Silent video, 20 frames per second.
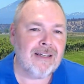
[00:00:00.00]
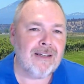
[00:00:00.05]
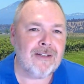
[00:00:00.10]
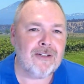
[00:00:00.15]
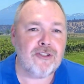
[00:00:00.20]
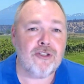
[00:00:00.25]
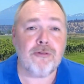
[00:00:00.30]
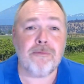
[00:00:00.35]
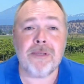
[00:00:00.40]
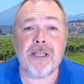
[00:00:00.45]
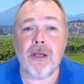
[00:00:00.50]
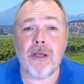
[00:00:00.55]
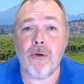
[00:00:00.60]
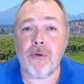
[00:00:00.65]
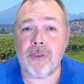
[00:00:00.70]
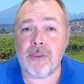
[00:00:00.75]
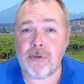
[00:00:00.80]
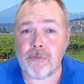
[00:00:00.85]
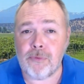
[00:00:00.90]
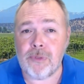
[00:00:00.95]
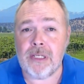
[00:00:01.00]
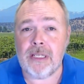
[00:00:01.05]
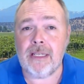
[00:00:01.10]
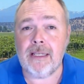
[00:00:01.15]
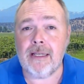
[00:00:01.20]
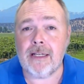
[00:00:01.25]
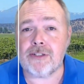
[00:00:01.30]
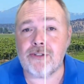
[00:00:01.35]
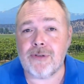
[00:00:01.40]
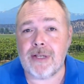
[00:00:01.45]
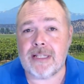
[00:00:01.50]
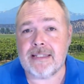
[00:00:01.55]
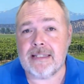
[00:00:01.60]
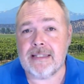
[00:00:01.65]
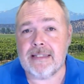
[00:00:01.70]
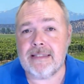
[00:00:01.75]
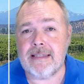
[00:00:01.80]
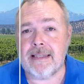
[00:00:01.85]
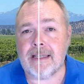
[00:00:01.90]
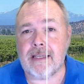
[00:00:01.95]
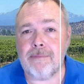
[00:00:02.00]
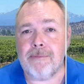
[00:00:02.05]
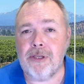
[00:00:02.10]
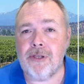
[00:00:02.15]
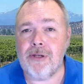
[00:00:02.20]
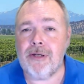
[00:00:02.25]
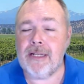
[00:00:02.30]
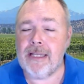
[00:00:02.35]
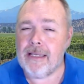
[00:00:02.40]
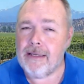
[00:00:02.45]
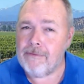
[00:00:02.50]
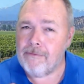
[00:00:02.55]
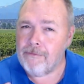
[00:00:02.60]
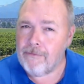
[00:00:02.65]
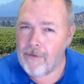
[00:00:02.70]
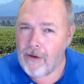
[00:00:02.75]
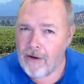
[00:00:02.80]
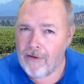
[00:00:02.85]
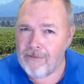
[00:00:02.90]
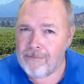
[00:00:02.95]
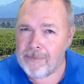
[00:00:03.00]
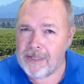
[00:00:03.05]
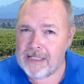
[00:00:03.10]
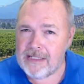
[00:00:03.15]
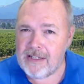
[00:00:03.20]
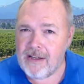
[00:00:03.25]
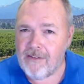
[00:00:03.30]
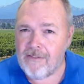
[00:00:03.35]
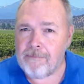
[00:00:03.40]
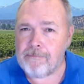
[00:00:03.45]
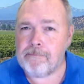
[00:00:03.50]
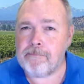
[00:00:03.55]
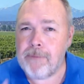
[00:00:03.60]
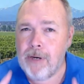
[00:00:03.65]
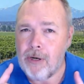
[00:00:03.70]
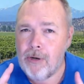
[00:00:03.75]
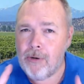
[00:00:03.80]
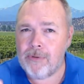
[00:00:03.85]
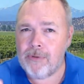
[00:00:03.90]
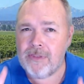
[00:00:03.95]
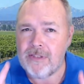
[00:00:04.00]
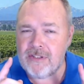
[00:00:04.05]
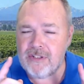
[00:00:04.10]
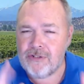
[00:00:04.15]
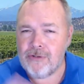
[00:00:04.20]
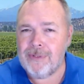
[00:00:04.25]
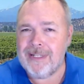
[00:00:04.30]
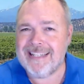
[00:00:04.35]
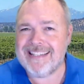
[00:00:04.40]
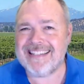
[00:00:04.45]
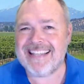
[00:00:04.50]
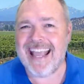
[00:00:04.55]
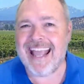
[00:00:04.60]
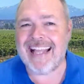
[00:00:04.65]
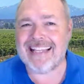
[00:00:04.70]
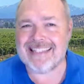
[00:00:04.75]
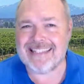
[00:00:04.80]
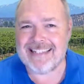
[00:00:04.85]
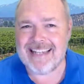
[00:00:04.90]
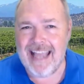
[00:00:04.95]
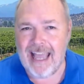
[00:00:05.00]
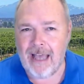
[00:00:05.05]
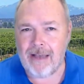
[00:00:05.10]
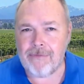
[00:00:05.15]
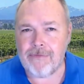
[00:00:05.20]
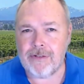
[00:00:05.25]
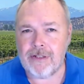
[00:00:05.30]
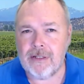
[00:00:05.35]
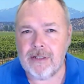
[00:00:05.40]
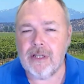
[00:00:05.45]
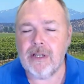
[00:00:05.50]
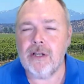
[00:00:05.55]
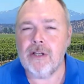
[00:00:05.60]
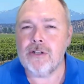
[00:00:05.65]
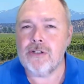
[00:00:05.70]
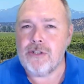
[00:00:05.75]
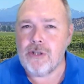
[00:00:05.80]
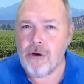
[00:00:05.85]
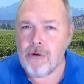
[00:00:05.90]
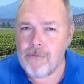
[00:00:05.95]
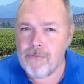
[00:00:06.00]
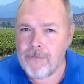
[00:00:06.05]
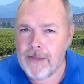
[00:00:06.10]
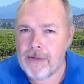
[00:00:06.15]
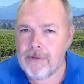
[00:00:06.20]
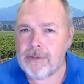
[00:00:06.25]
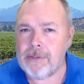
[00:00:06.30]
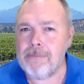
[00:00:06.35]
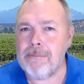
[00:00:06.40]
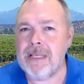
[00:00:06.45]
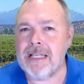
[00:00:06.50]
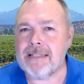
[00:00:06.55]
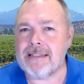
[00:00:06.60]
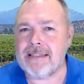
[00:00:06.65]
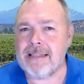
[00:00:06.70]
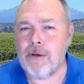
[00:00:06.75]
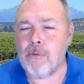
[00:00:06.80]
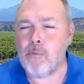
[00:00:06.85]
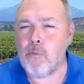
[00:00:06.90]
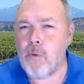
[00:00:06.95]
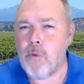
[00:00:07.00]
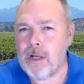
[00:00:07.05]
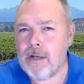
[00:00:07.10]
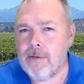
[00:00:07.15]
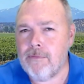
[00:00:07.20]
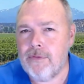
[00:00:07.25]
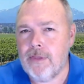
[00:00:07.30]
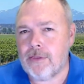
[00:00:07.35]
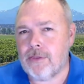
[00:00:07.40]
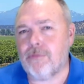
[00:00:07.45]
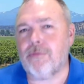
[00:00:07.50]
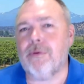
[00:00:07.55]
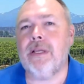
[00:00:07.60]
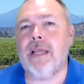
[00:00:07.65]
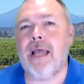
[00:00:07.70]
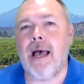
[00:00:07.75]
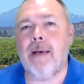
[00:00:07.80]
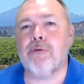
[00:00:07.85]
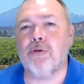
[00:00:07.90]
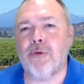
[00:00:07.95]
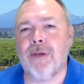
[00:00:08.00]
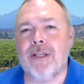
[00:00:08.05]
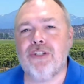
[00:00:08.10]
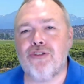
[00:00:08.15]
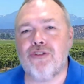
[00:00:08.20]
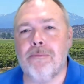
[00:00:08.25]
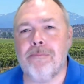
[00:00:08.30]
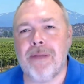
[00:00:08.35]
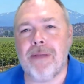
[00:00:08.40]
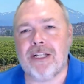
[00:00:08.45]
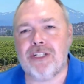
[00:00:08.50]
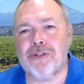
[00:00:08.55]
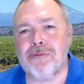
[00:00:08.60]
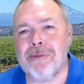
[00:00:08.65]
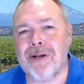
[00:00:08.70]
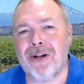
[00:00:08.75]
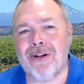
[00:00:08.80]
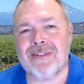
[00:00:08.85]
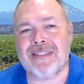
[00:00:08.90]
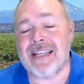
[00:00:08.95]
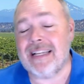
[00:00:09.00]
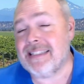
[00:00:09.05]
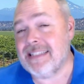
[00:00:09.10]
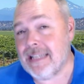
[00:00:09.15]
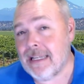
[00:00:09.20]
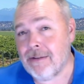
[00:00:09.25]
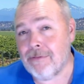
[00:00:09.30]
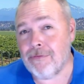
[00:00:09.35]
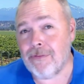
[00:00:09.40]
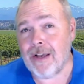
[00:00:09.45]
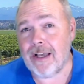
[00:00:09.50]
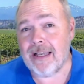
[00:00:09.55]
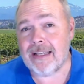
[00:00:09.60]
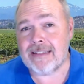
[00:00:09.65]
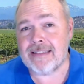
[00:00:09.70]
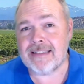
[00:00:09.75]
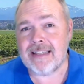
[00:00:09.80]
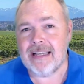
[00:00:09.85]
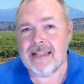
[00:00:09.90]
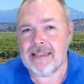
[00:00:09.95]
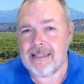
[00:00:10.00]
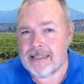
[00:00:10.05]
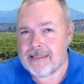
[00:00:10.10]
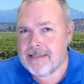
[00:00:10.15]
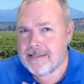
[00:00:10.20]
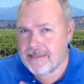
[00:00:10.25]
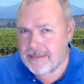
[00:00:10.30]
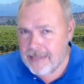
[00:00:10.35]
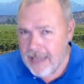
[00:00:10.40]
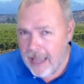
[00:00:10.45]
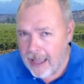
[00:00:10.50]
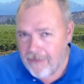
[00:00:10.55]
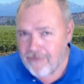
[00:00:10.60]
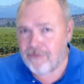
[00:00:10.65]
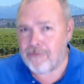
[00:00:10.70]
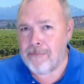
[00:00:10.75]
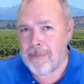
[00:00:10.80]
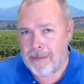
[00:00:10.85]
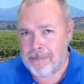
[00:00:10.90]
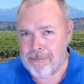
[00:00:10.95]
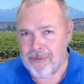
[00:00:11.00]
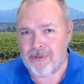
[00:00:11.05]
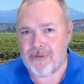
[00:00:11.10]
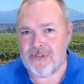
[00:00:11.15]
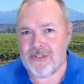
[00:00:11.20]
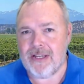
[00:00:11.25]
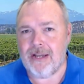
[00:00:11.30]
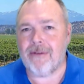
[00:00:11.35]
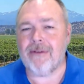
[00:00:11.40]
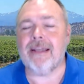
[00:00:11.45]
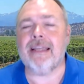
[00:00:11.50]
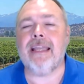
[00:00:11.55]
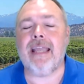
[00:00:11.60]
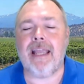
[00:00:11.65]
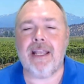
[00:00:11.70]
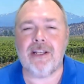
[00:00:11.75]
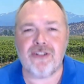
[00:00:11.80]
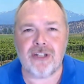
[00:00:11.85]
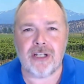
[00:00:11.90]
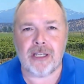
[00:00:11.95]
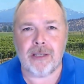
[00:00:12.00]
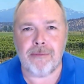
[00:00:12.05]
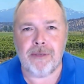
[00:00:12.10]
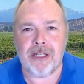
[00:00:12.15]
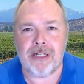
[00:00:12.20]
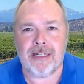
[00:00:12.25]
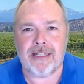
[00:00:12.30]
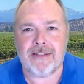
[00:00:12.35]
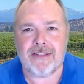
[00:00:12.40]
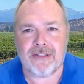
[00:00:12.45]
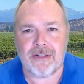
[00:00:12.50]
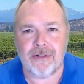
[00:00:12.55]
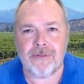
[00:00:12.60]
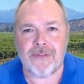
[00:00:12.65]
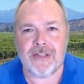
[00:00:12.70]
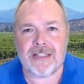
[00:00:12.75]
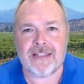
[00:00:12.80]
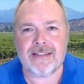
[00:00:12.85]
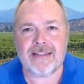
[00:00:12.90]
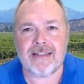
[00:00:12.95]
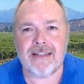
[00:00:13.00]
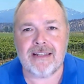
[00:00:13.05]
2B03 addresses the community involvement of both students and staff. Don't fail to miss that one of the three operational benchmarks identifies that staff members are engaged in community service.